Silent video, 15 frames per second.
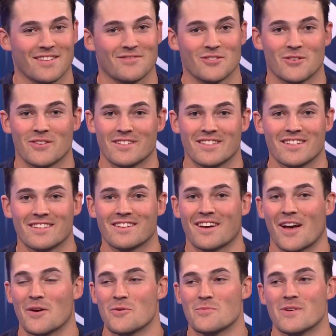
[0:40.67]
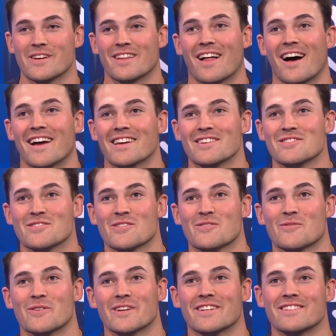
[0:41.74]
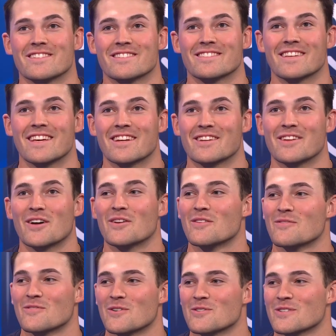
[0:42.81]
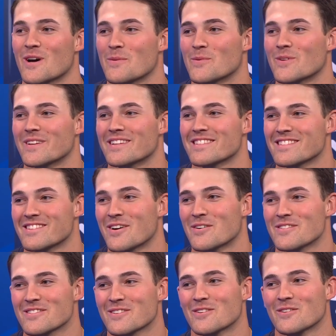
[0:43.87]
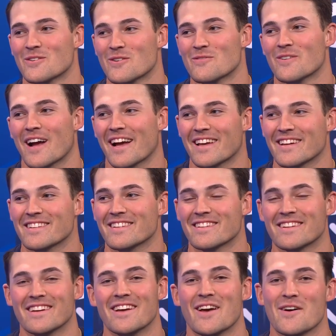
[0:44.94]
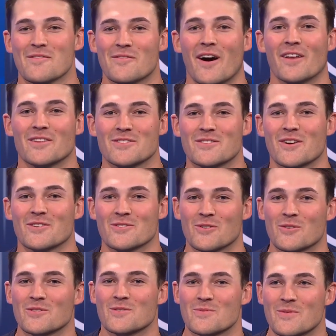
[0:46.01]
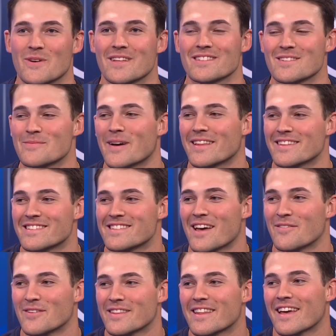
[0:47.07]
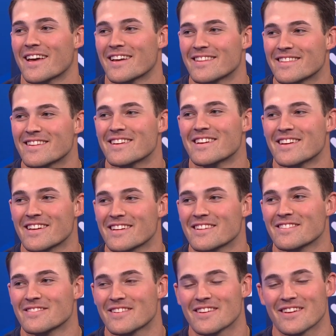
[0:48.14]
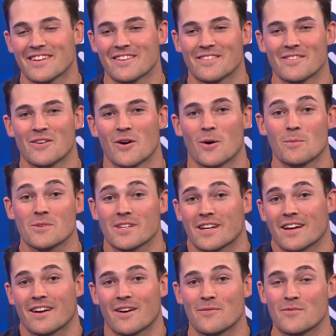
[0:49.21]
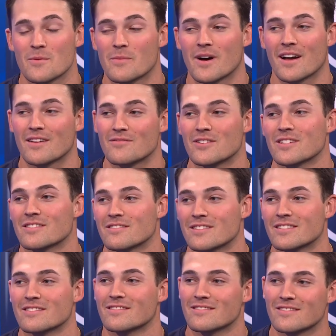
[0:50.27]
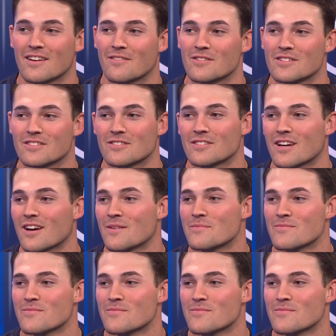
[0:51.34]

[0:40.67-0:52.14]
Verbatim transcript: have no idea. It would be a lot easier if we could just get it done in the first couple innings. You know, it's a little nerve wracking to finally start scoring some runs in about the seventh, eighth inning and, and almost like a come from behind victory every single time.